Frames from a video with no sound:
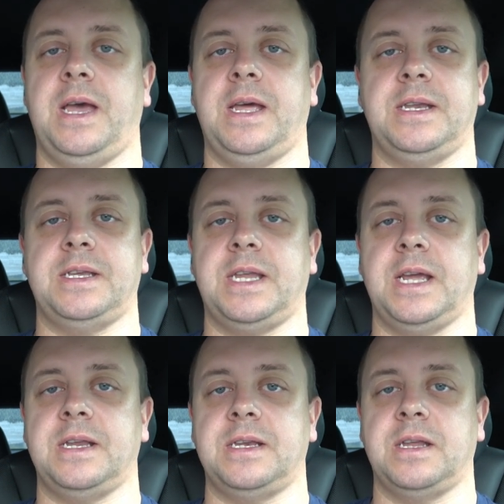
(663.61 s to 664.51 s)
And the
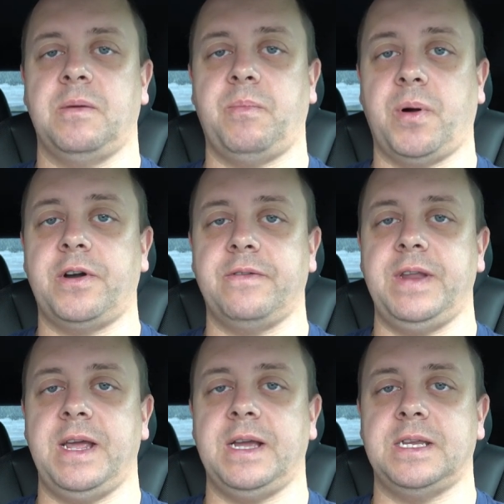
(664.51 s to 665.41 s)
second part
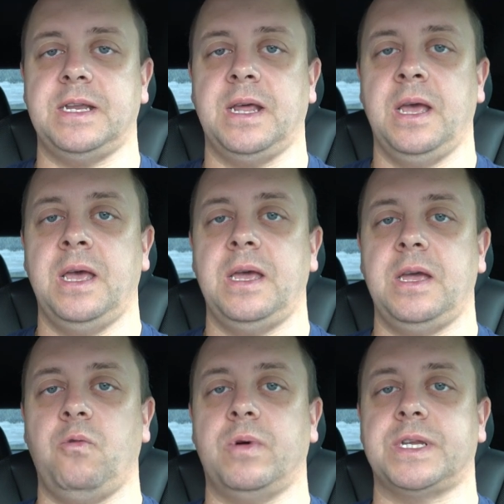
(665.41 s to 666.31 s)
of the exit,
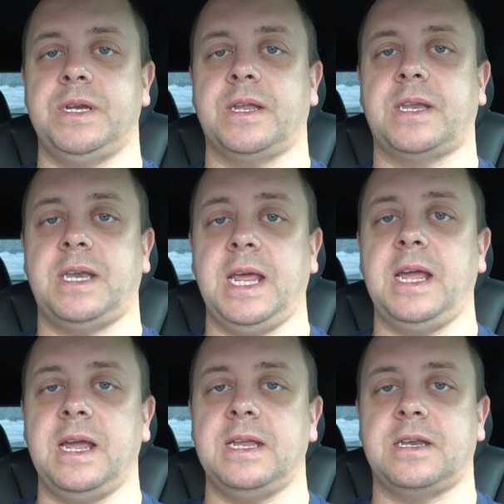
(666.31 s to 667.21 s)
it was not
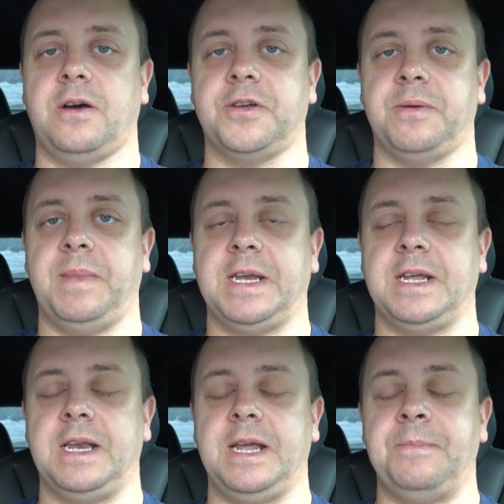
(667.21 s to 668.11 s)
taking it
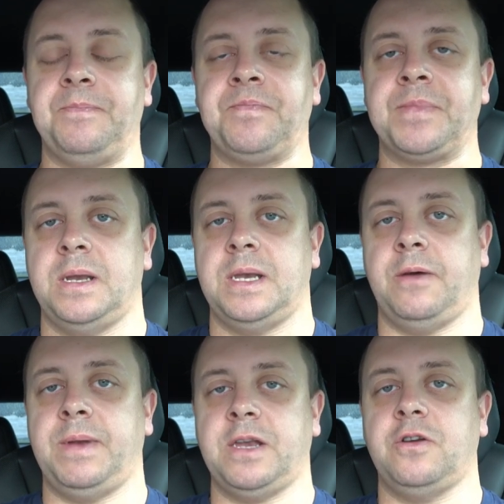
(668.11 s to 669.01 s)
automatically.
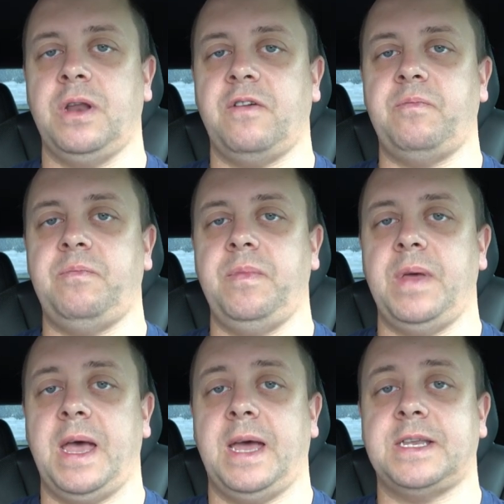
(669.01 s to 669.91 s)
Now, that could have
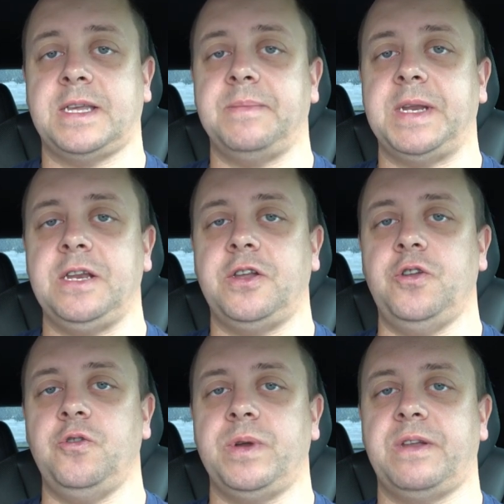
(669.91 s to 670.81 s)
had something to
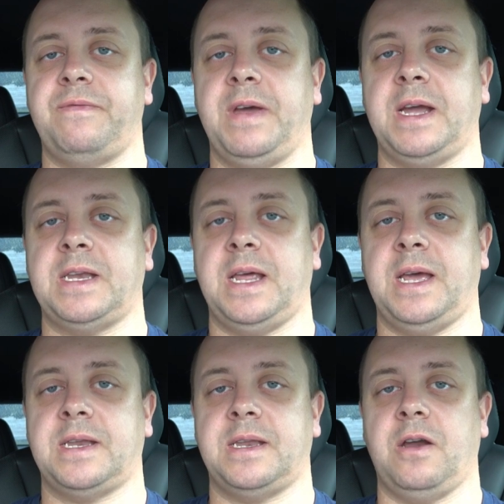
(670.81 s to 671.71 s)
do with the fact
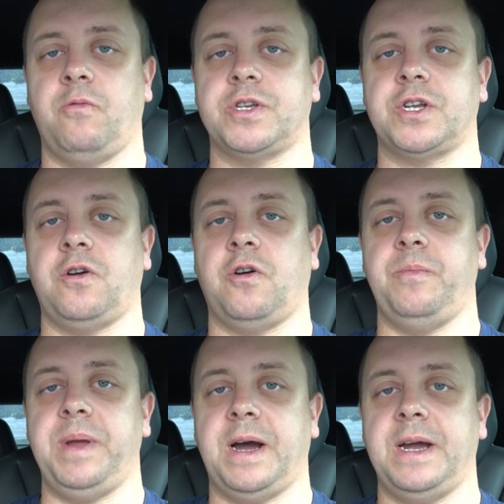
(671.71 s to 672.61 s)
that there was a
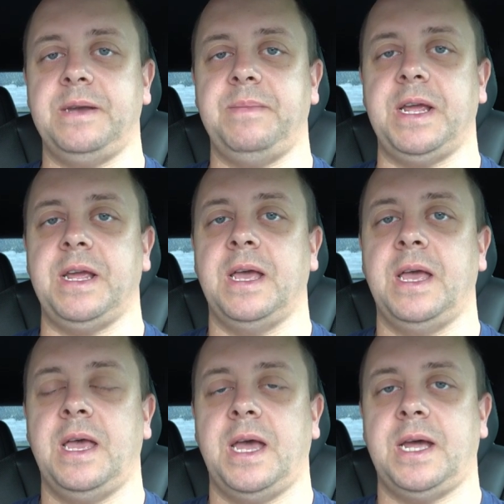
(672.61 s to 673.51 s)
car behind me,
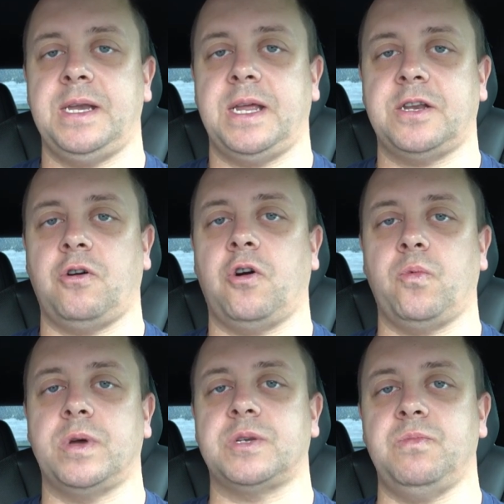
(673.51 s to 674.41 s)
and that car
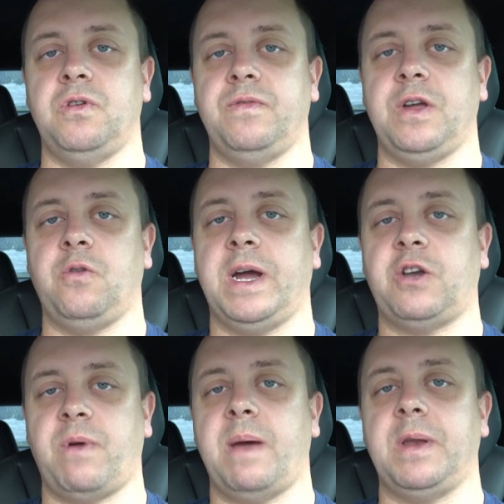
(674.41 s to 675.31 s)
was moving
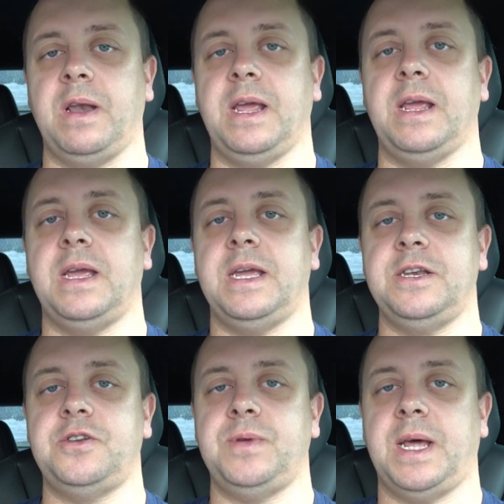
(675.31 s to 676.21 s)
quite rapidly
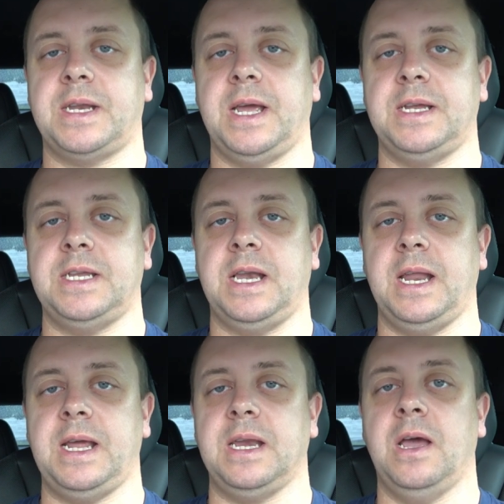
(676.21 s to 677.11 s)
into that exit
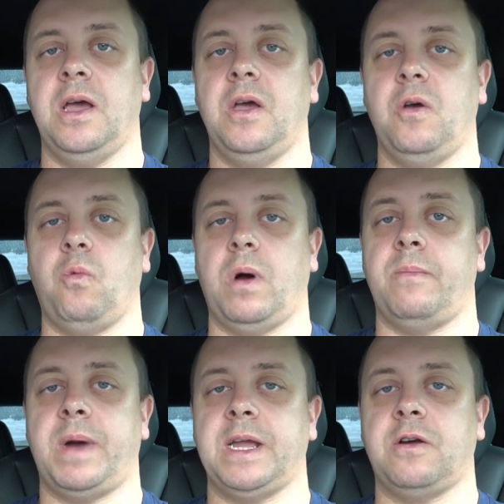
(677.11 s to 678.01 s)
lane
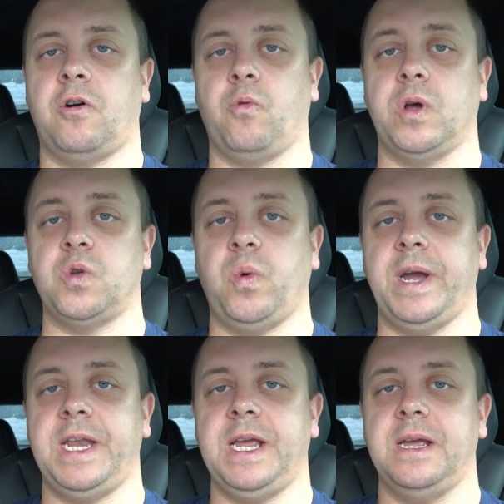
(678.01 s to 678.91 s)
while my car was
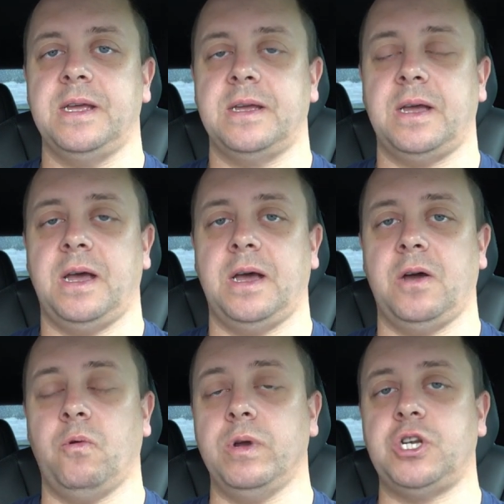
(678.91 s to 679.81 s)
waiting,
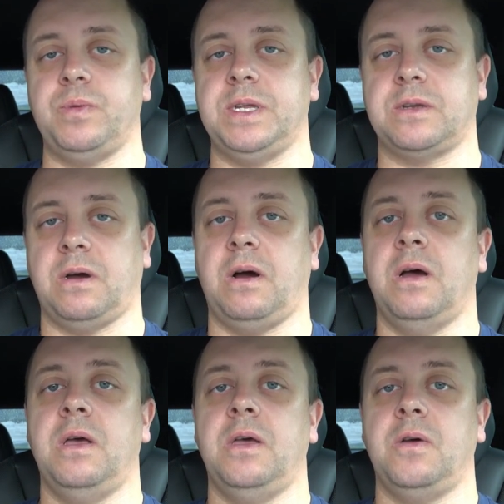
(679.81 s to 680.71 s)
which we saw
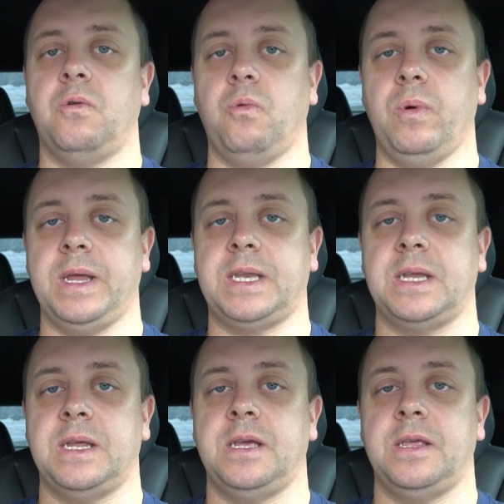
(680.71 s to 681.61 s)

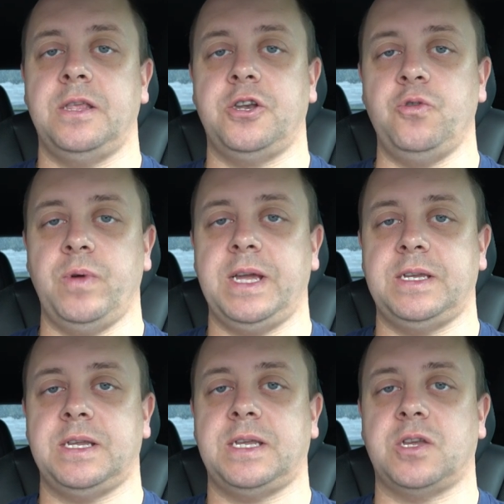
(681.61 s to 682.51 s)
with the two
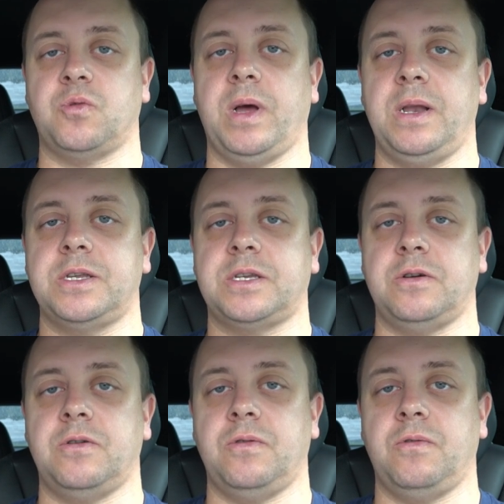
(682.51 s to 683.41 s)
exits as well.
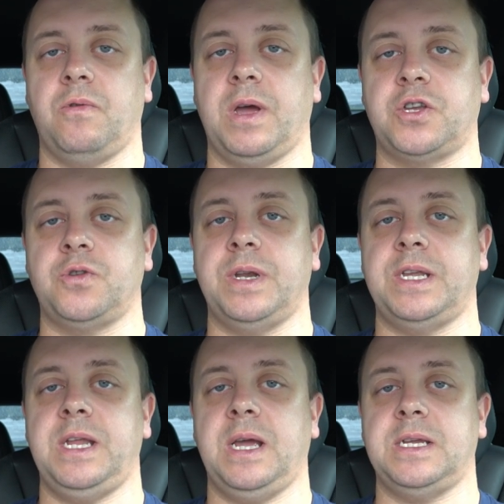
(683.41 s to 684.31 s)
So as soon
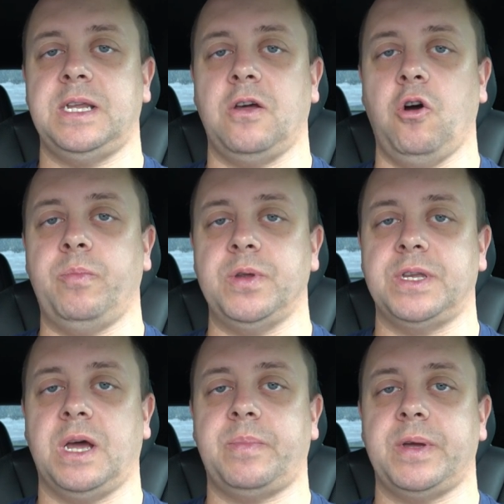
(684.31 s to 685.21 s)
as the exit
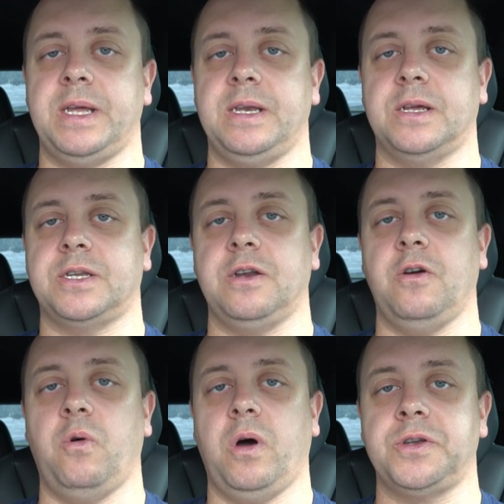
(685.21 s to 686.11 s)
opens up, it doesn't
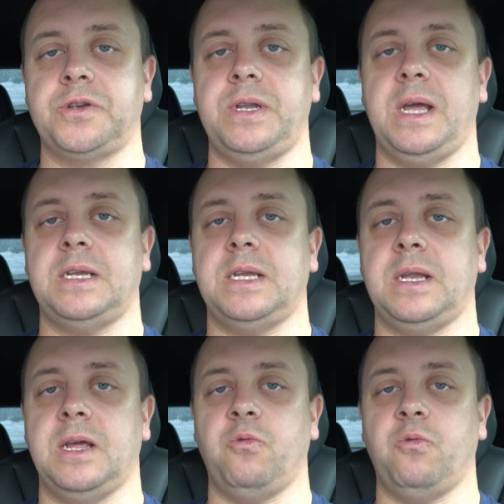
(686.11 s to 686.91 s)
go onto the exit.